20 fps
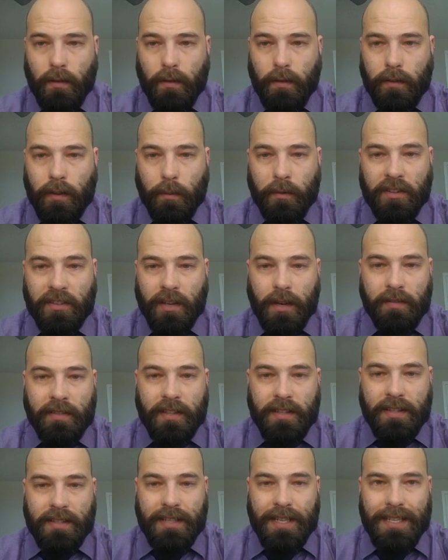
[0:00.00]
So we're just going to have
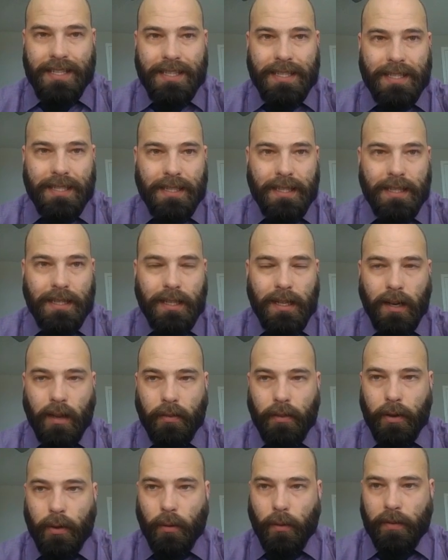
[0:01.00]
to sit
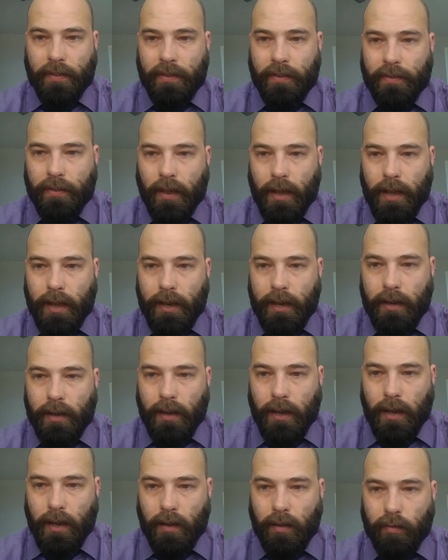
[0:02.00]
on the north side
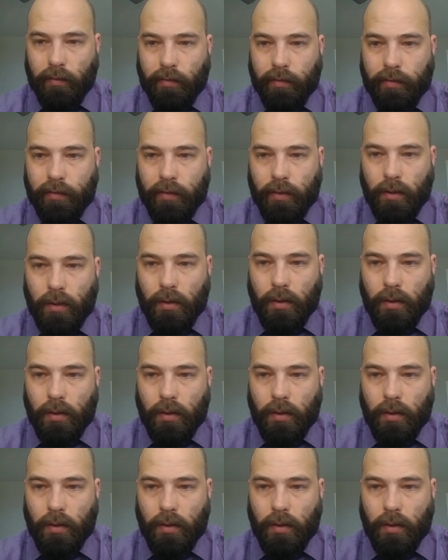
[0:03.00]
of